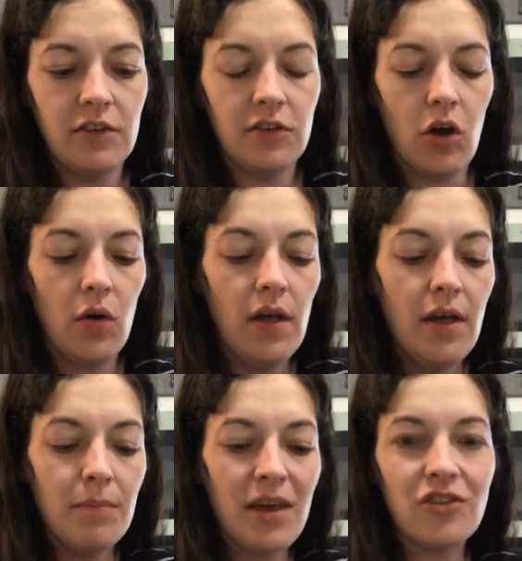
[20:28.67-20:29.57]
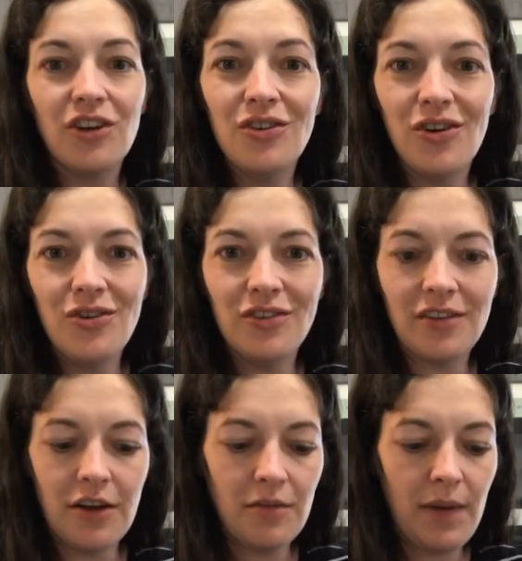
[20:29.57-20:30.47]
so make sure you don't use a
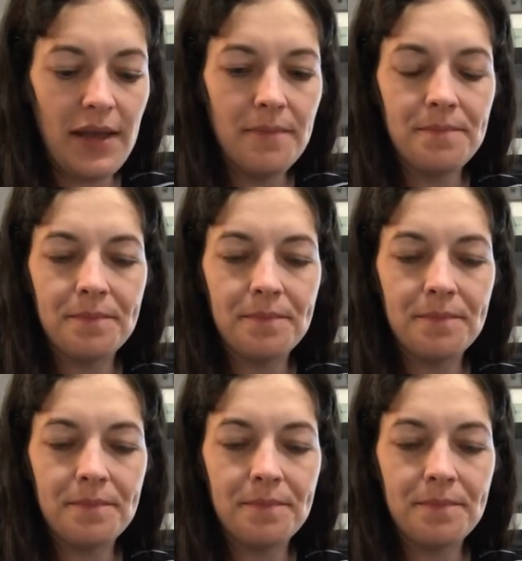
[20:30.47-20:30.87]
ton of paint.